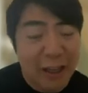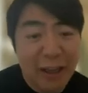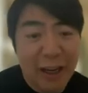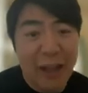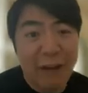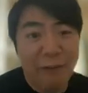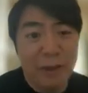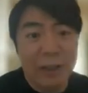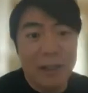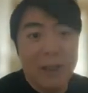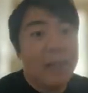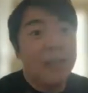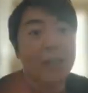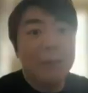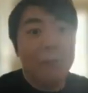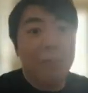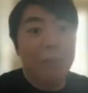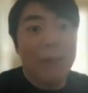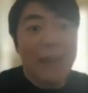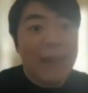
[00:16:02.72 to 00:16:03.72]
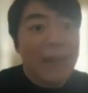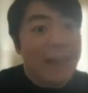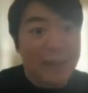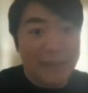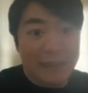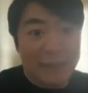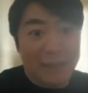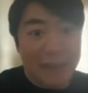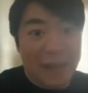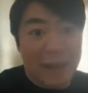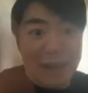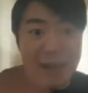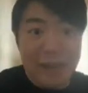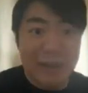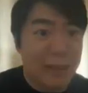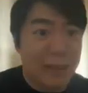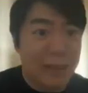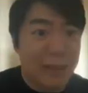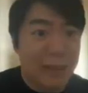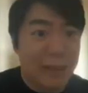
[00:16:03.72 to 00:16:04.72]
have a playlist. I can
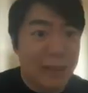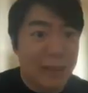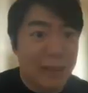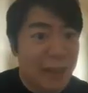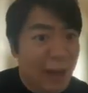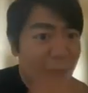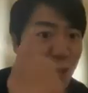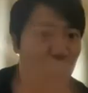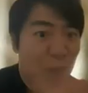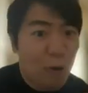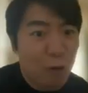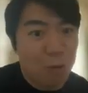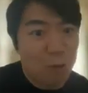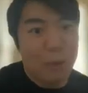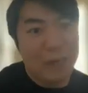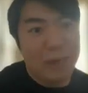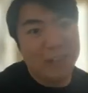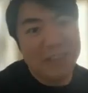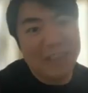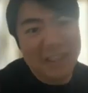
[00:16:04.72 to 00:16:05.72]
say, "Hey, choose one."